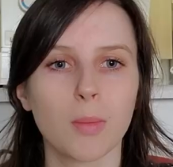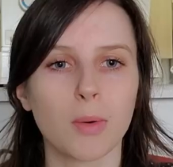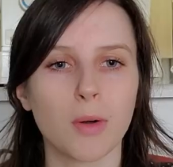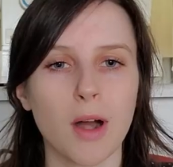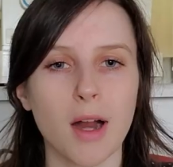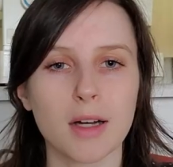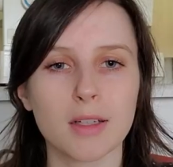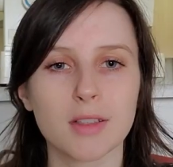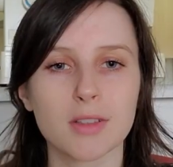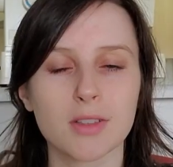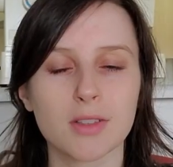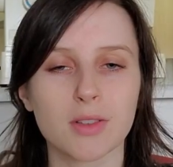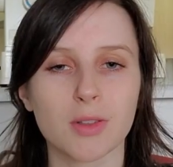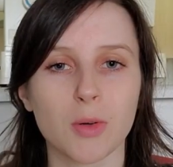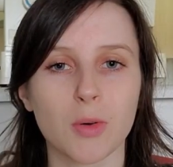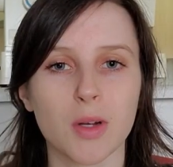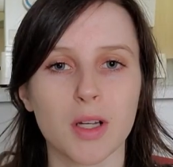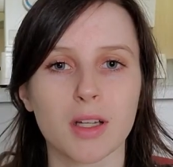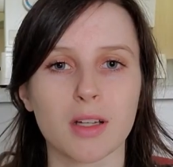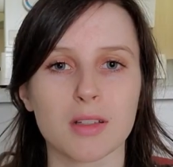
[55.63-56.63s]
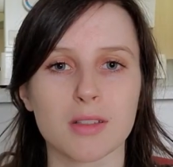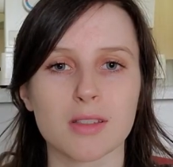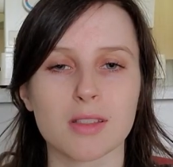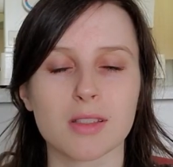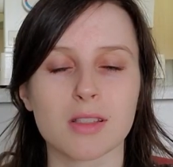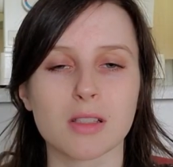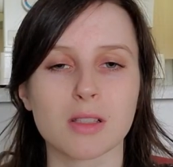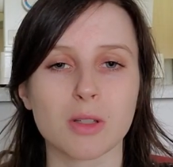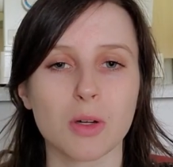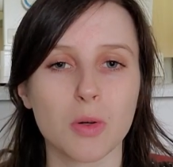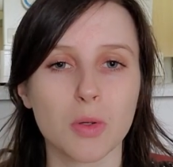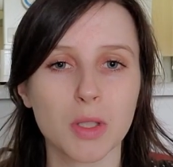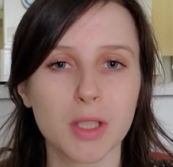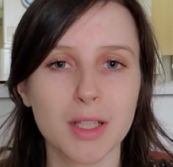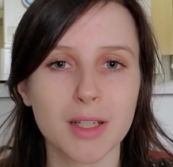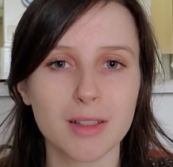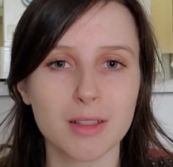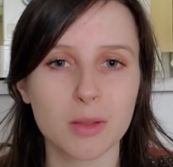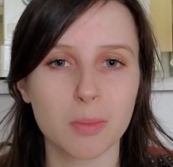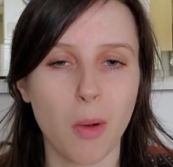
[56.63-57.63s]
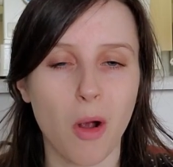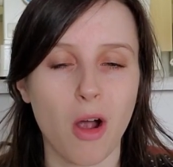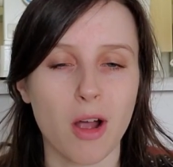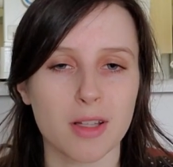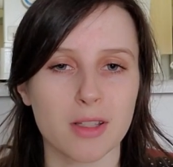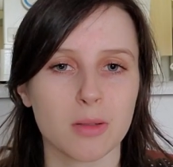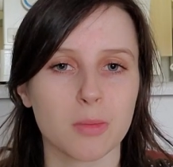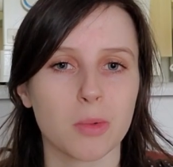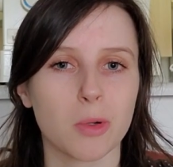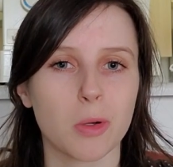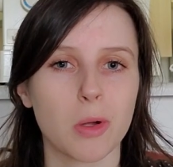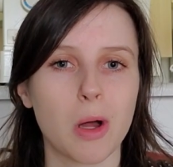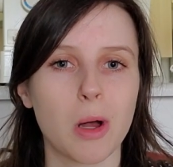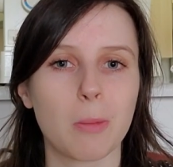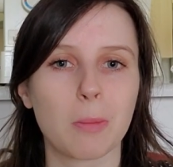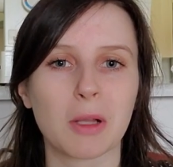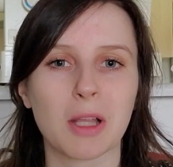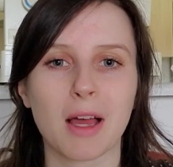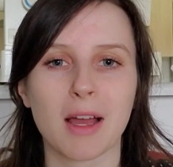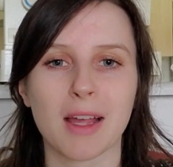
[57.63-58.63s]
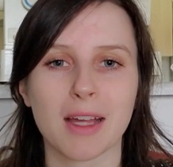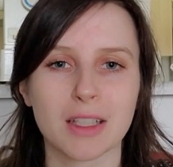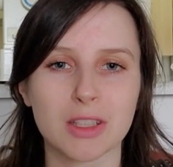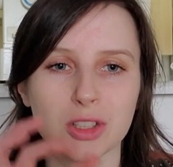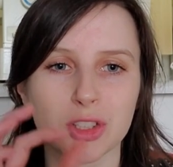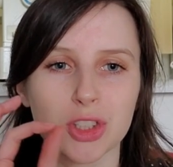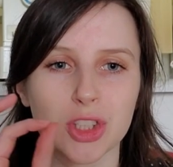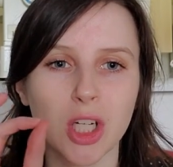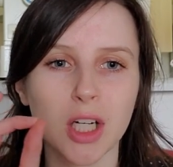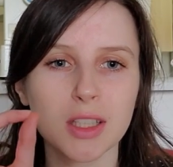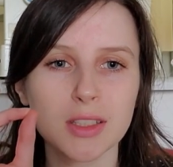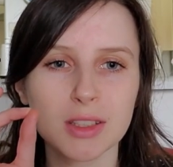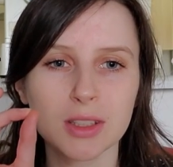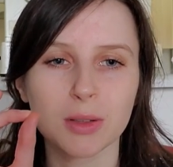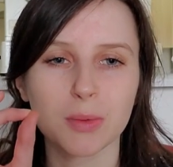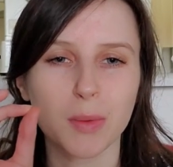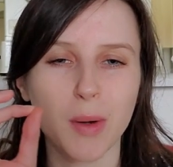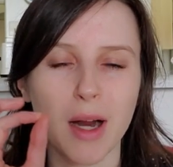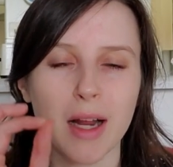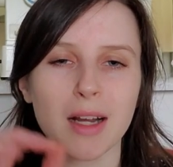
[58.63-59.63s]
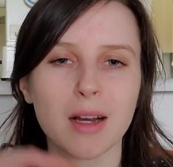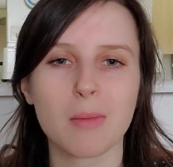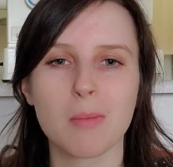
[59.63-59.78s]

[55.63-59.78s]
Practice sewing as slowly as possible, applying just the right